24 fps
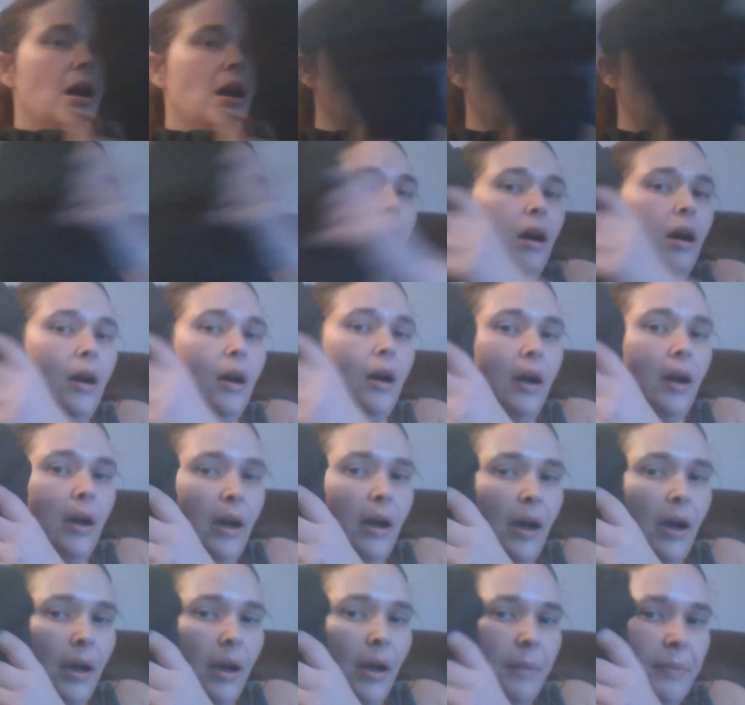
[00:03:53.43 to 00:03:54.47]
Uh,
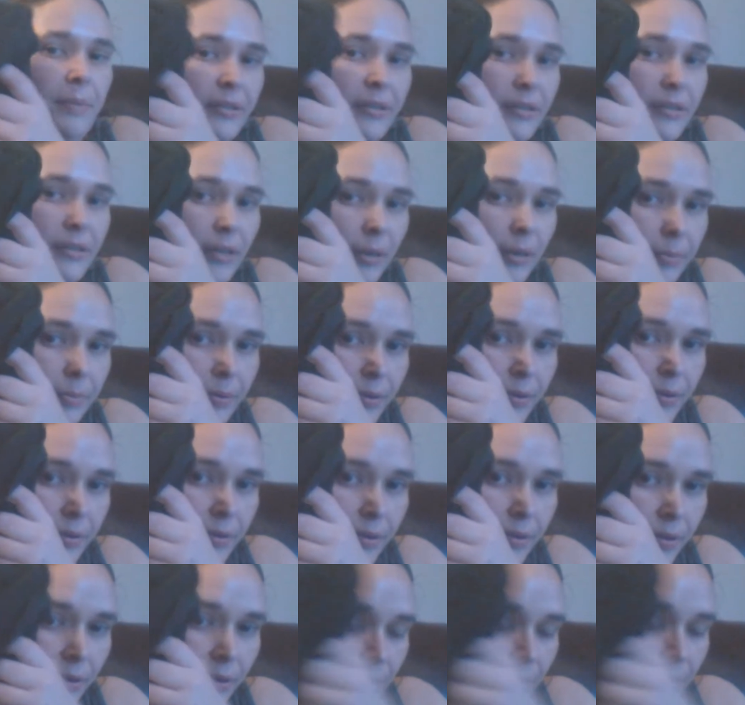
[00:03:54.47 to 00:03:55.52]
I picked up
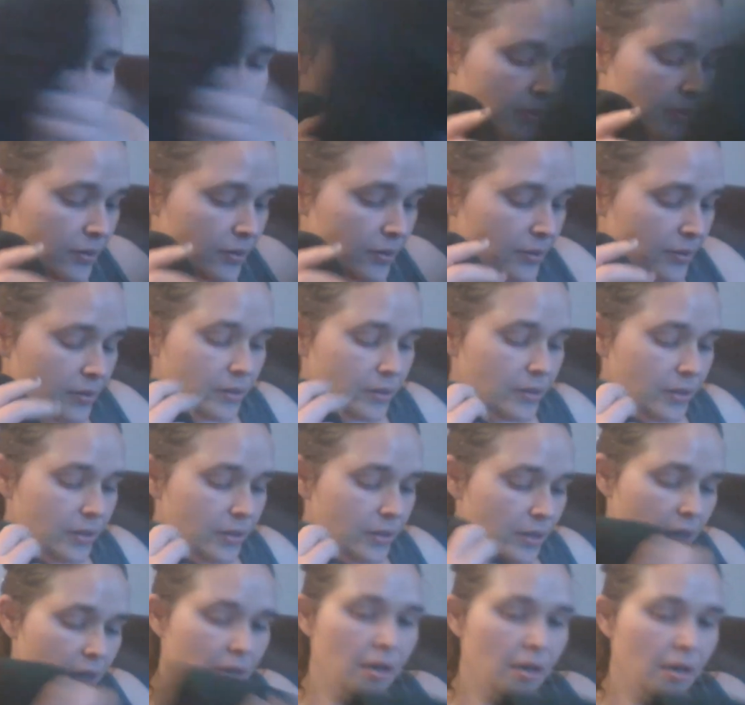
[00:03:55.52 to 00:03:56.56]
this
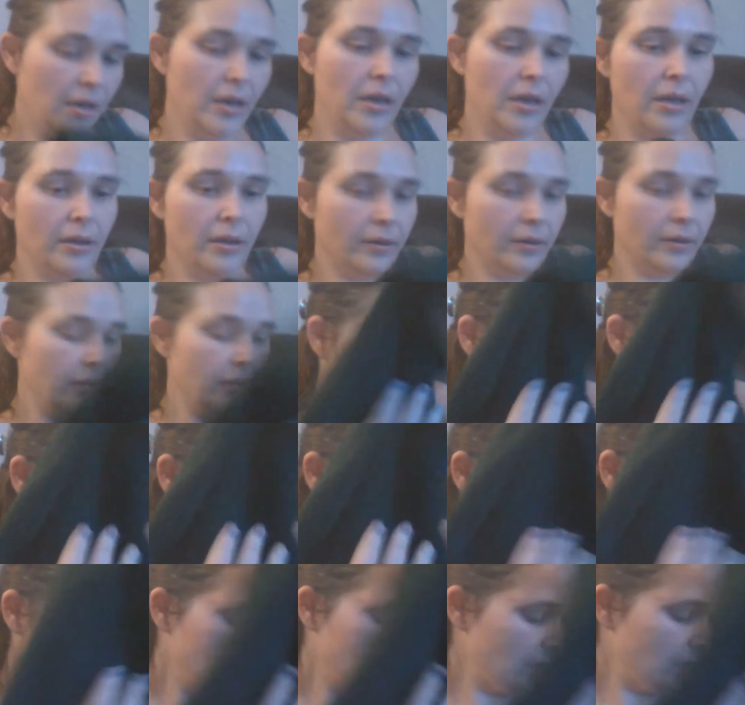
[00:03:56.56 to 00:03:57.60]
and
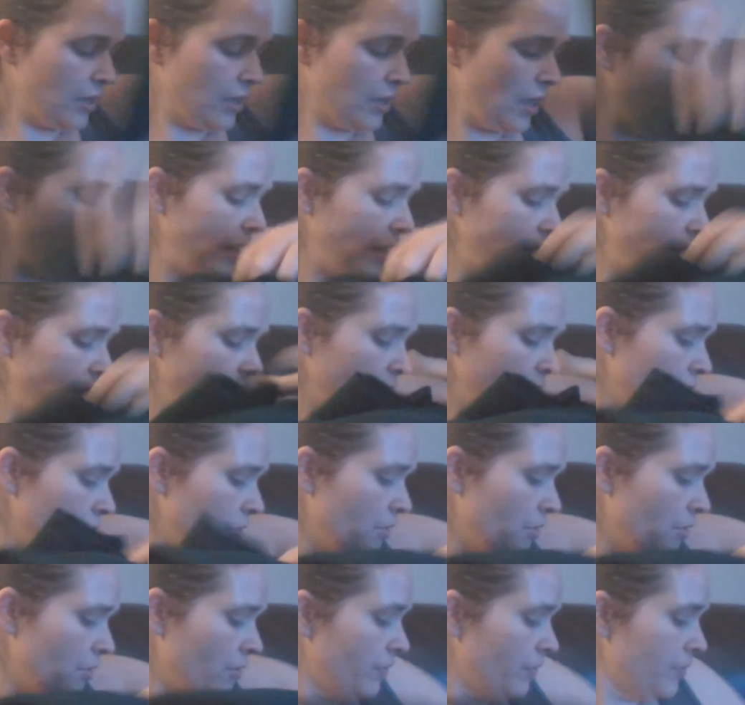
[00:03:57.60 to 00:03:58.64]
this. I don't
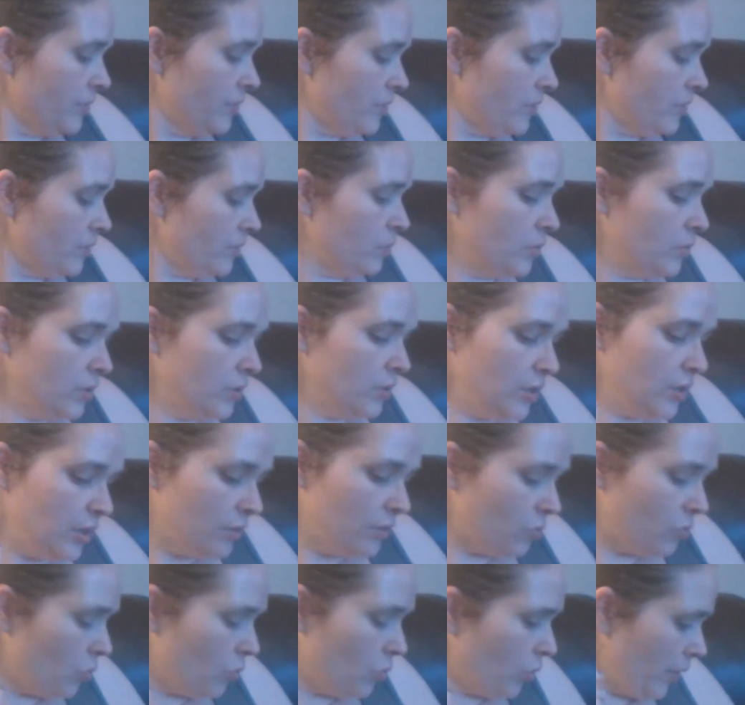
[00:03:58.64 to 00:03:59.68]
know if this is wool
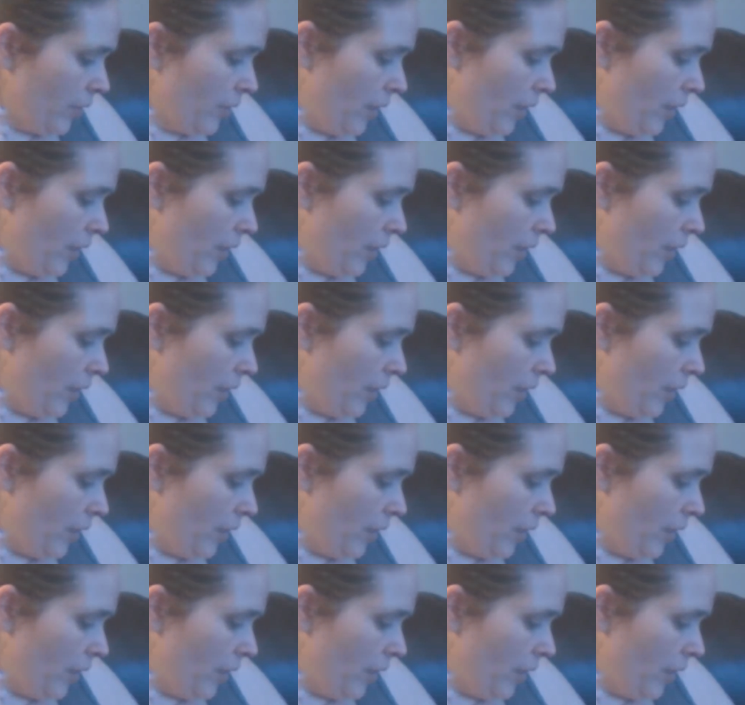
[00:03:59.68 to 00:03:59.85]
knit or